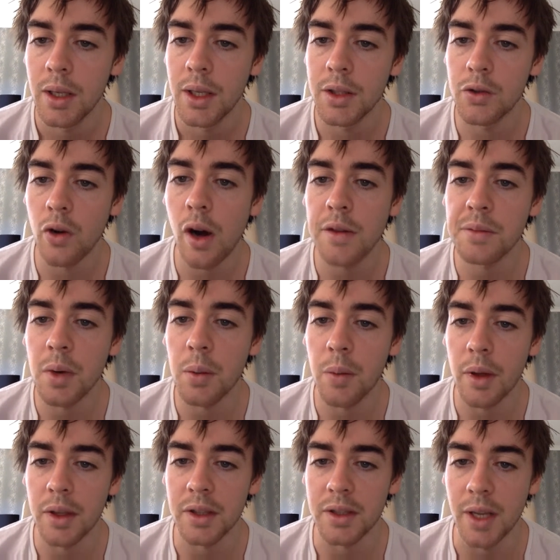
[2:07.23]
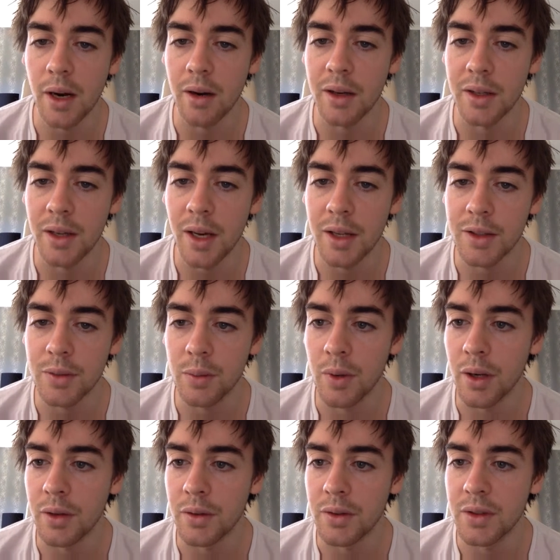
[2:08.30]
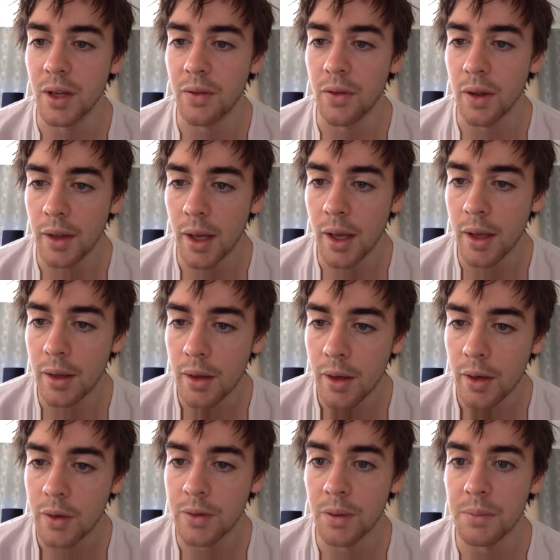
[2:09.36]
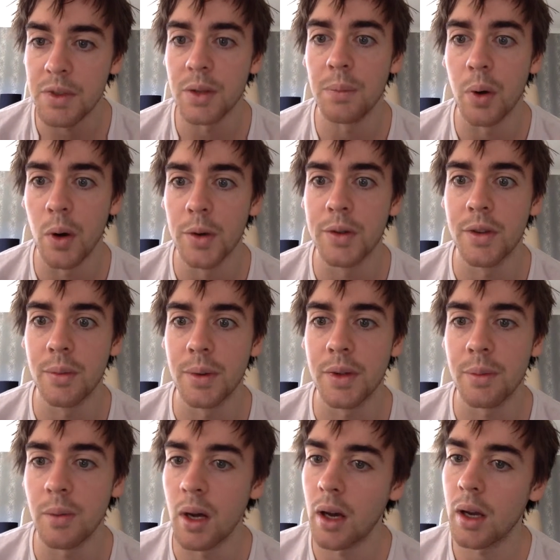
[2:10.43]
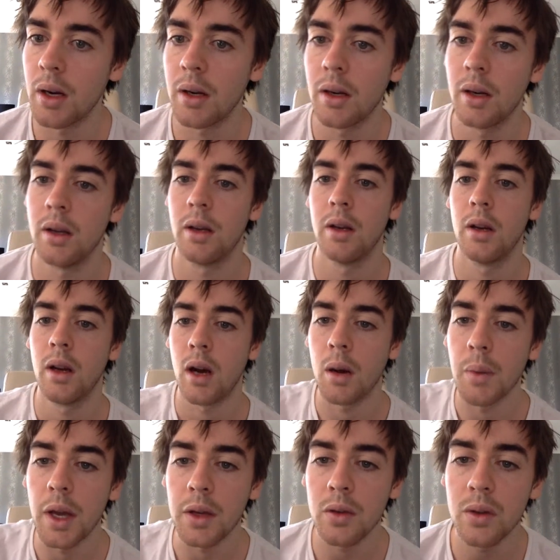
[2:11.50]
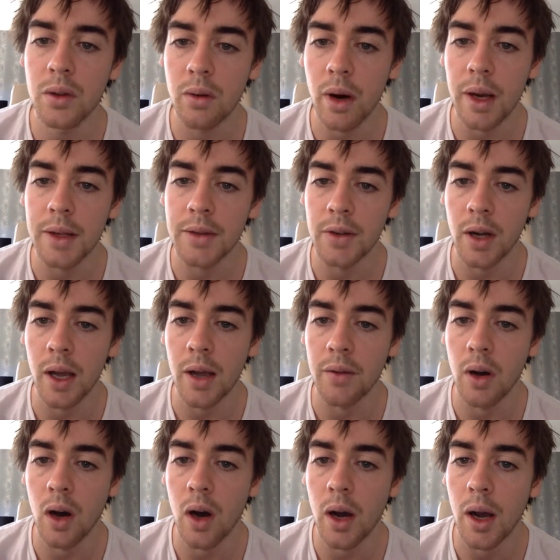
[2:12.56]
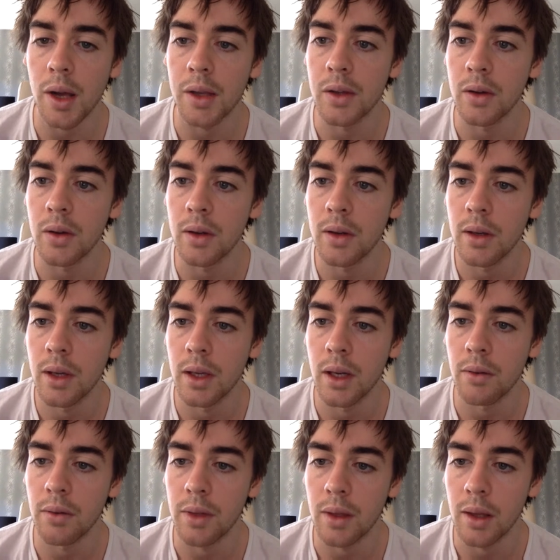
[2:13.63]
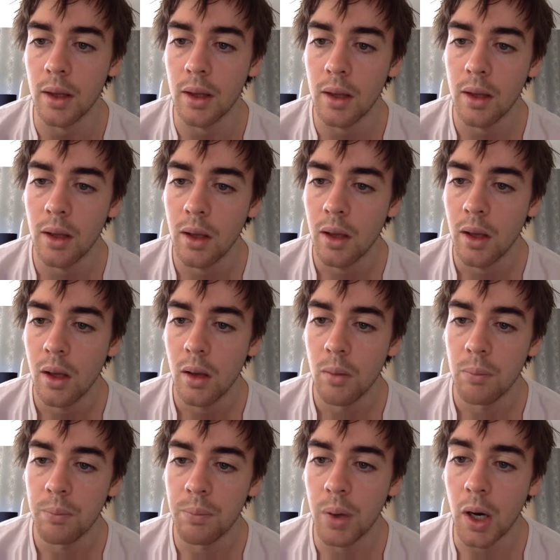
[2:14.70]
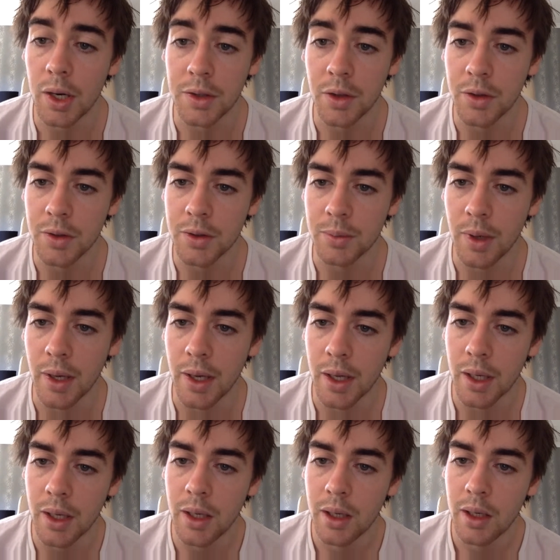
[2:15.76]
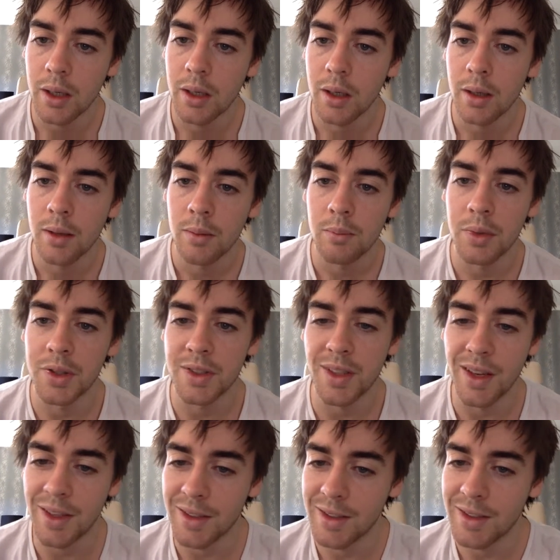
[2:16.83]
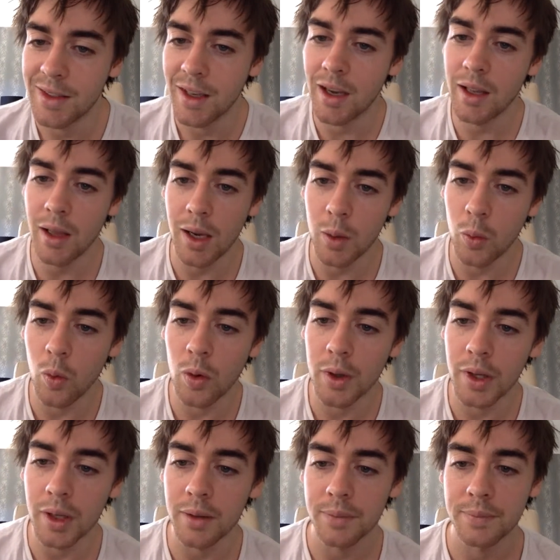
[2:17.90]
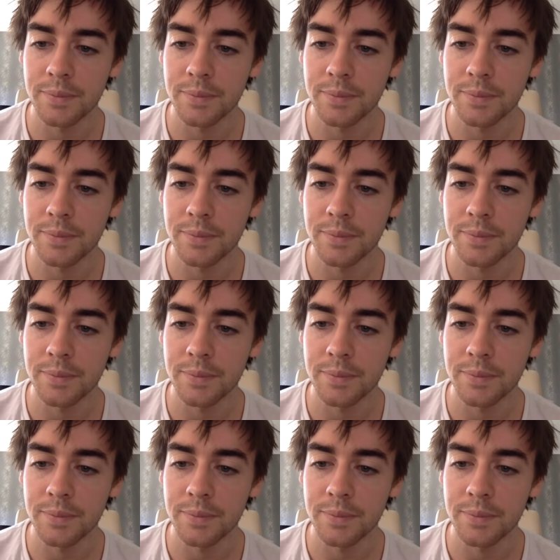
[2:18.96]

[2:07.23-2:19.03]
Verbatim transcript: It drives my brother Darry nuts when I do stuff like that, because I'm supposed to be smart. I make good grades and I have a high IQ and everything, but I don't use my head. Besides, I like walking.